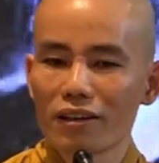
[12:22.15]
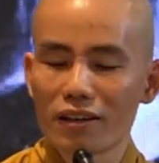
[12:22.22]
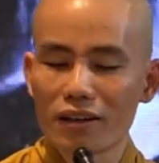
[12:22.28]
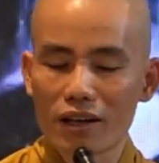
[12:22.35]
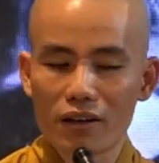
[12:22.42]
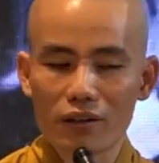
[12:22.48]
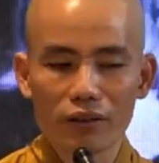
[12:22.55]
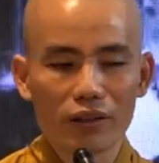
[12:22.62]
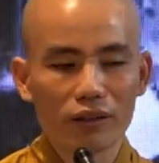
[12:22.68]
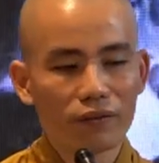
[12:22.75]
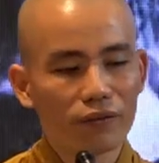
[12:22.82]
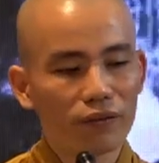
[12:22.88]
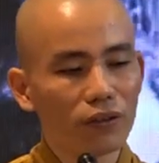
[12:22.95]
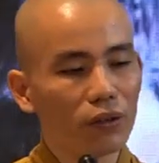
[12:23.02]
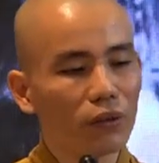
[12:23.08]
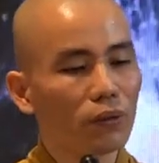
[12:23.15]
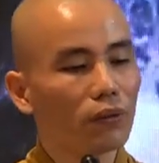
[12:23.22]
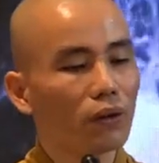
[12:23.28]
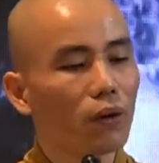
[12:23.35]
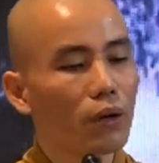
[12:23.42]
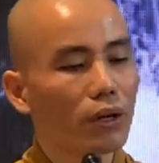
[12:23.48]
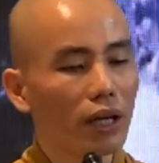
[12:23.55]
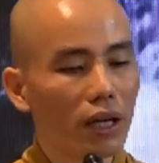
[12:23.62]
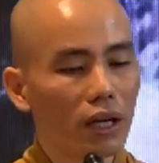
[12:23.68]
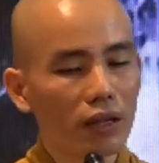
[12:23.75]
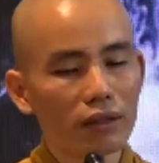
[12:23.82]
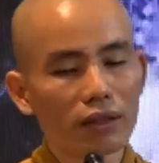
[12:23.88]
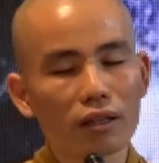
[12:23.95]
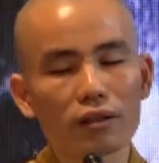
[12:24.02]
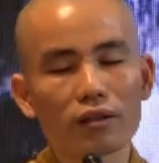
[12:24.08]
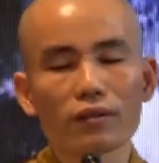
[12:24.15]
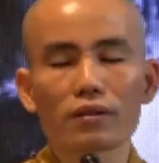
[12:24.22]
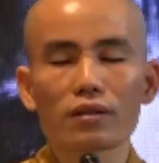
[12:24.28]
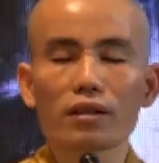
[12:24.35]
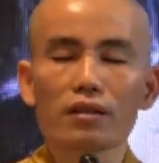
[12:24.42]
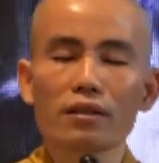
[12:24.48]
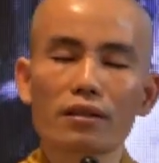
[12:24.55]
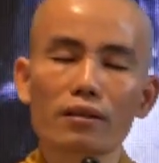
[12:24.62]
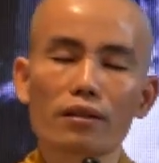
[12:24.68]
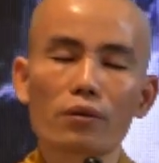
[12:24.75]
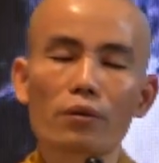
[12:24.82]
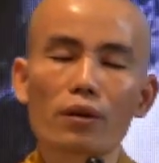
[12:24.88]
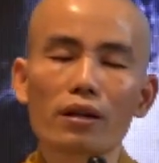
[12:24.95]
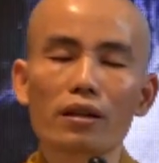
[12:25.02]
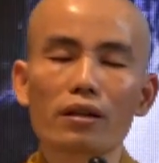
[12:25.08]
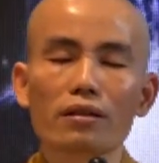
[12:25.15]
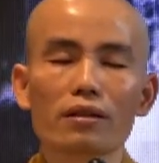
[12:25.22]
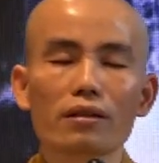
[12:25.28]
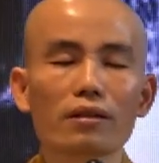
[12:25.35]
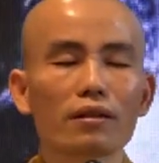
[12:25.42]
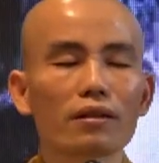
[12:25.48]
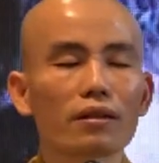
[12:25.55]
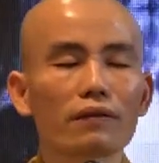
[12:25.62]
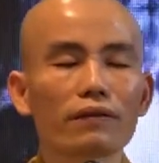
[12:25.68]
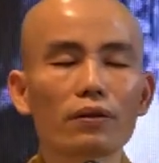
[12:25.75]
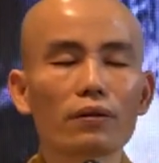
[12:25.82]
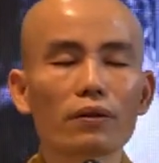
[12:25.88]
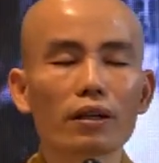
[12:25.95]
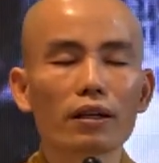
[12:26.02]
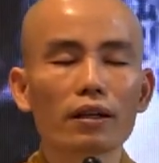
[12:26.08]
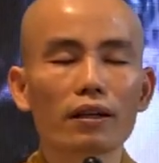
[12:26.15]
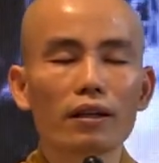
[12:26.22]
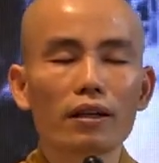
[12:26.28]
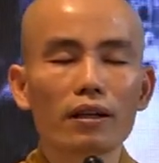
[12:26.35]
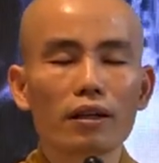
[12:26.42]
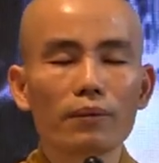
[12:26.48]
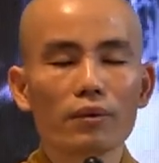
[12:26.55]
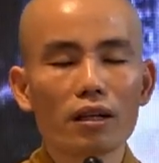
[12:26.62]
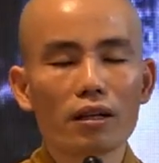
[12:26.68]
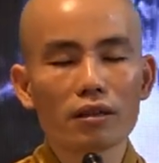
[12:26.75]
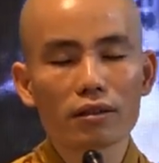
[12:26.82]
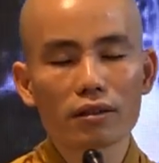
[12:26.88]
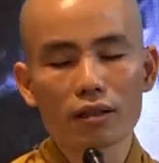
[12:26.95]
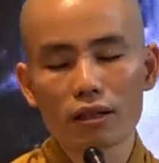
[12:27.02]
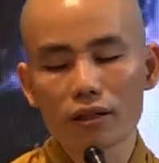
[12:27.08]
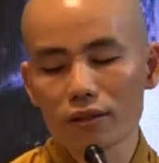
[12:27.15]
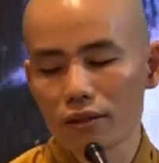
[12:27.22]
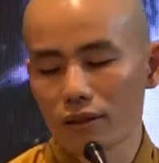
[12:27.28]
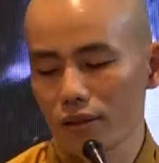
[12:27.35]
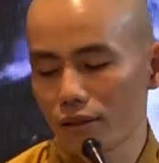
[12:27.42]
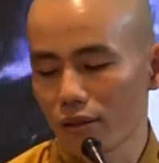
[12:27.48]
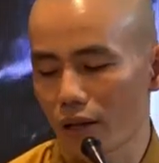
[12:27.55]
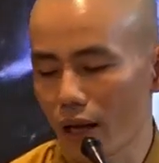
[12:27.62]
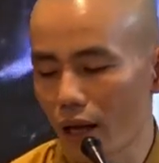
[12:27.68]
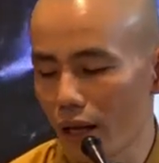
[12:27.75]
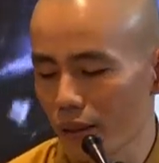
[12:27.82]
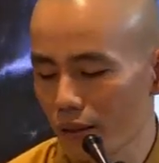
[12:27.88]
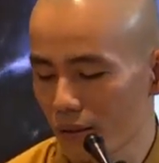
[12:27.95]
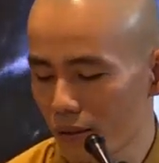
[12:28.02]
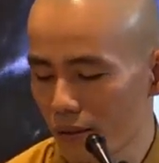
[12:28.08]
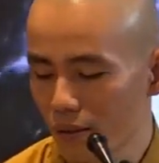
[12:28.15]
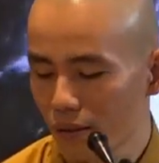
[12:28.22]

Now, if feel okay, then you sit the way it feel okay. If not, then just relax.